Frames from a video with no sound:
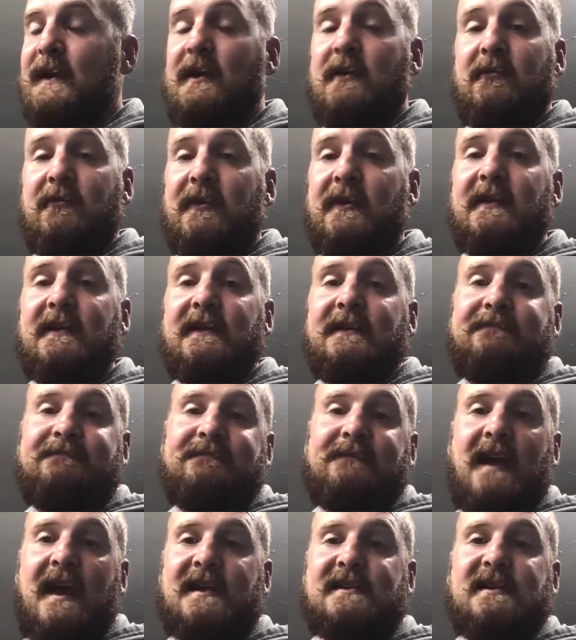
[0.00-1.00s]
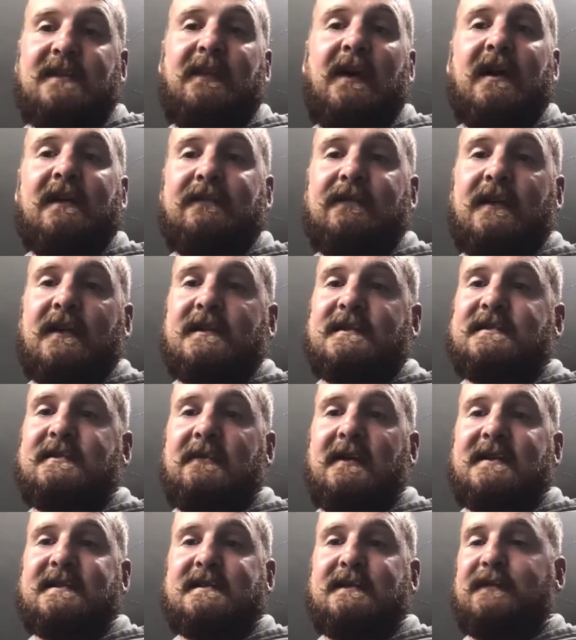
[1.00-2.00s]
really actually probably finish the
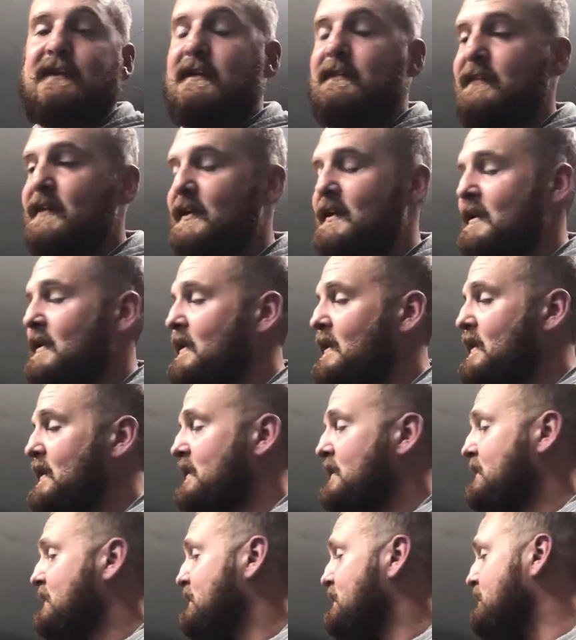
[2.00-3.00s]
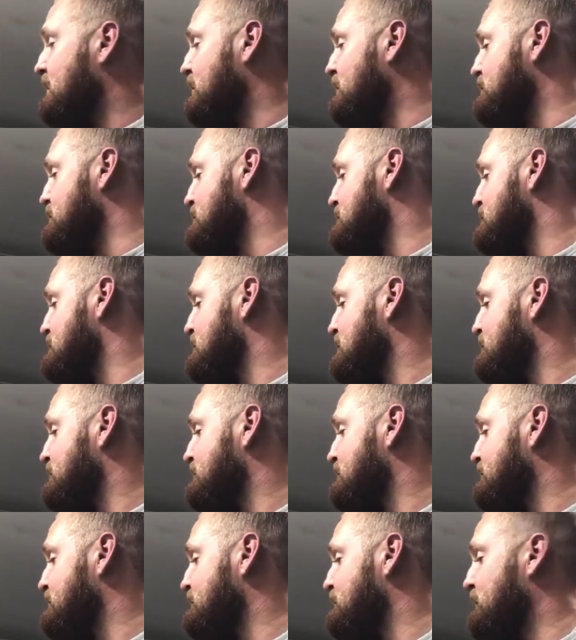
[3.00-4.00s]
rest of it. But those,
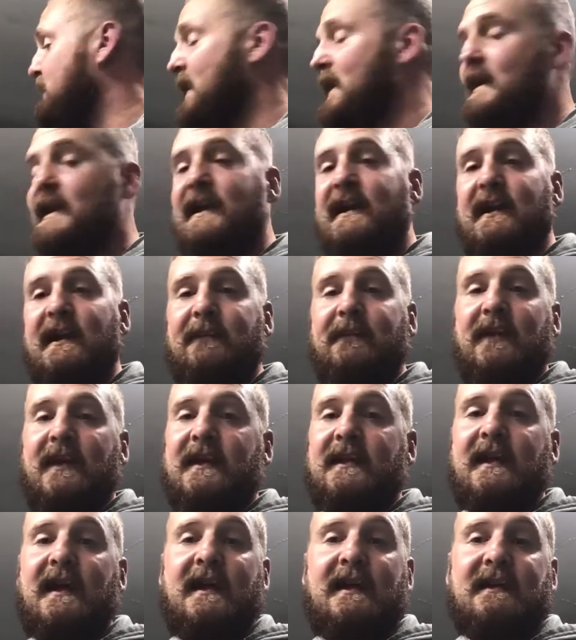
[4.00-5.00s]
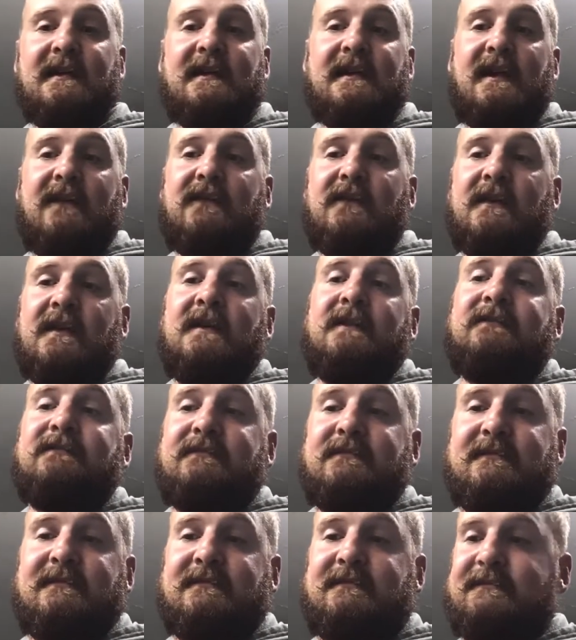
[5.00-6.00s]
breaking it up like that, it definitely,
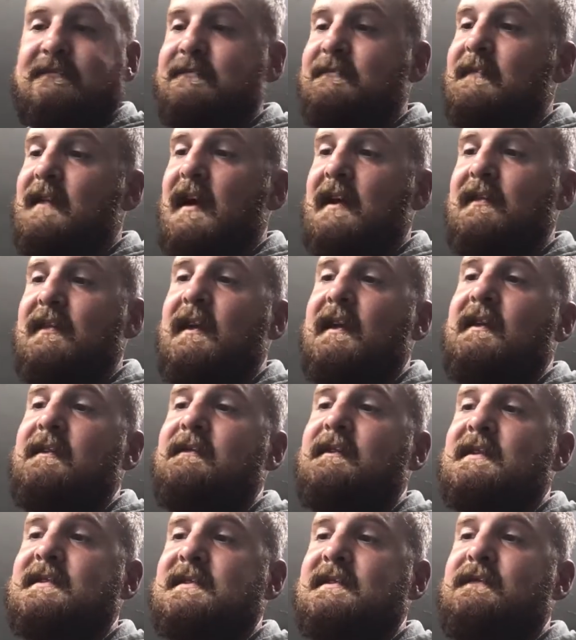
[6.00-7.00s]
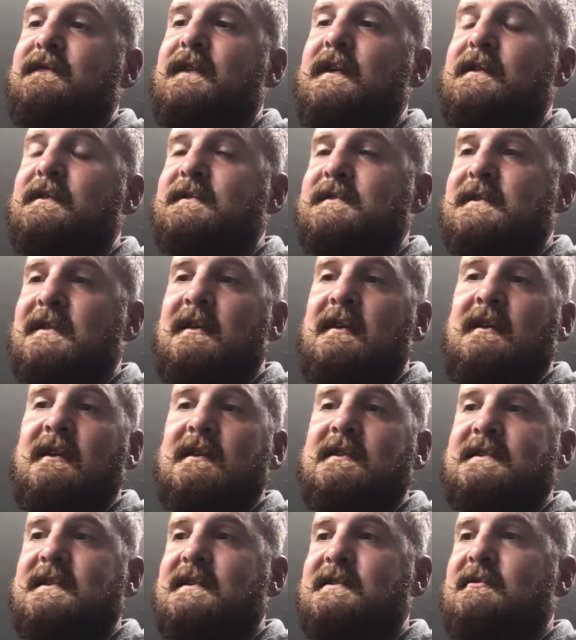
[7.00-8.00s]
I think, doesn't feel as long.
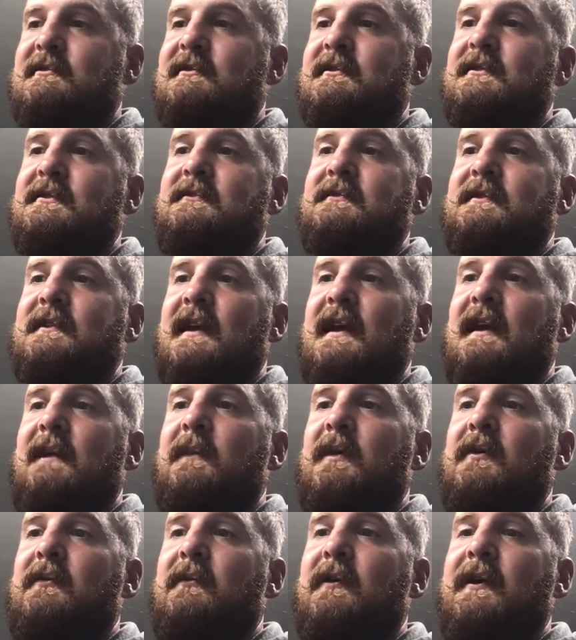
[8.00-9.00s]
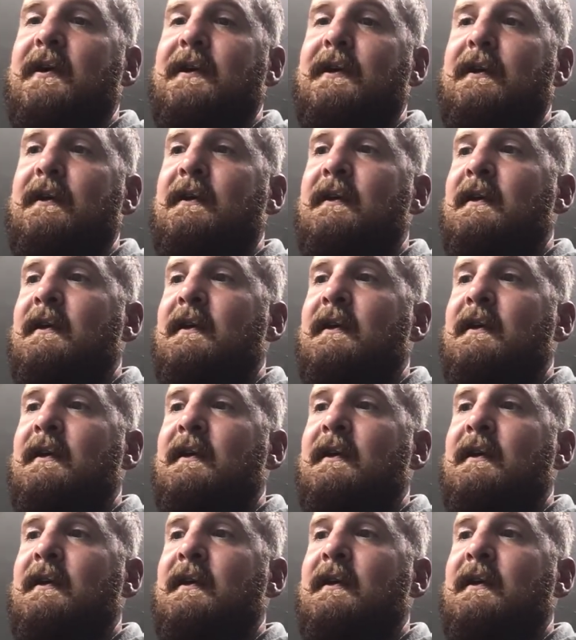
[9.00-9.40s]
It's easier to do an ammo run.